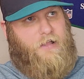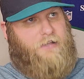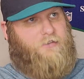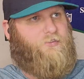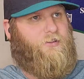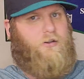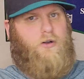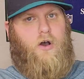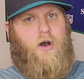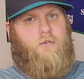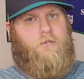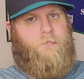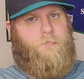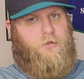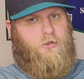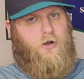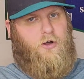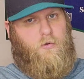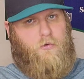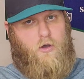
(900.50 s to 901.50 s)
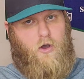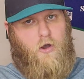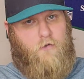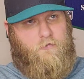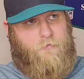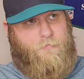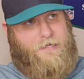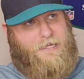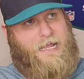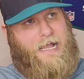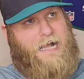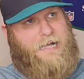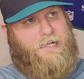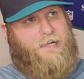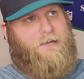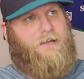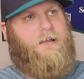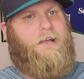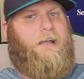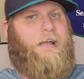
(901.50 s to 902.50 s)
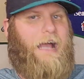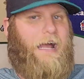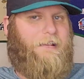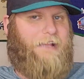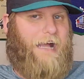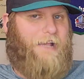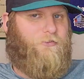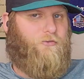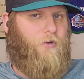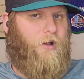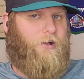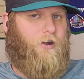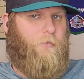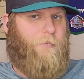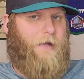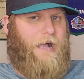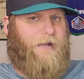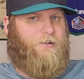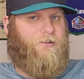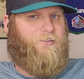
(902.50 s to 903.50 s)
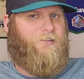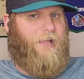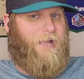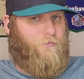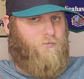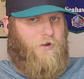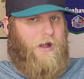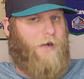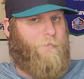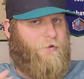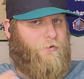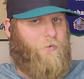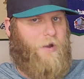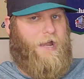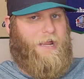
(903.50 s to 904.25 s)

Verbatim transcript: Flexen, over Milone, over McCaughan. And that's where I go back to saying Robbie